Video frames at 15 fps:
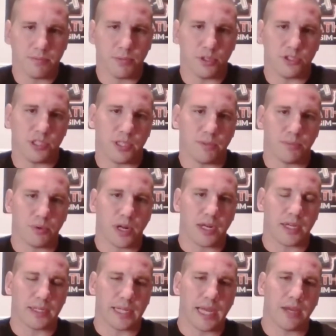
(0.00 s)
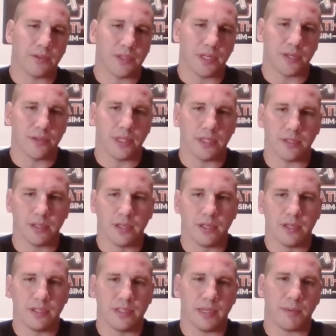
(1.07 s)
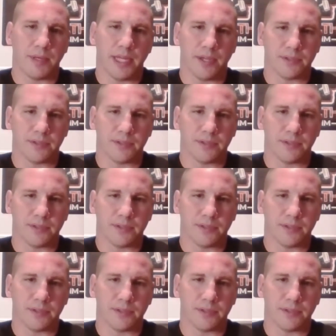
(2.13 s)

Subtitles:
pushing product out there that somebody